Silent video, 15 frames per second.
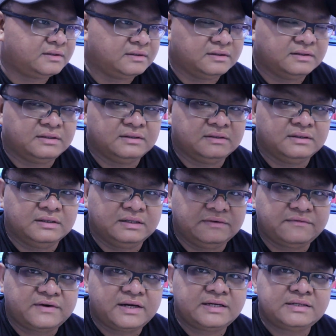the
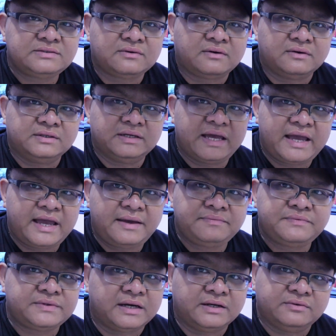device or the
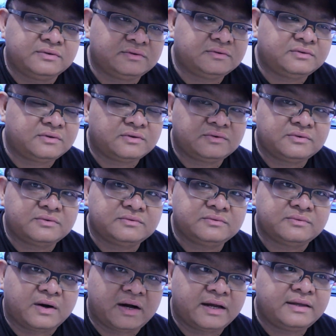apps? I do not know
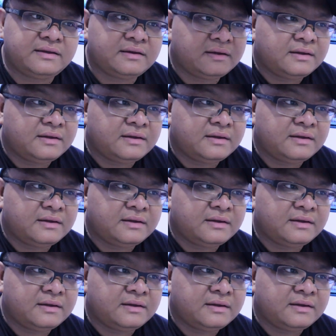why.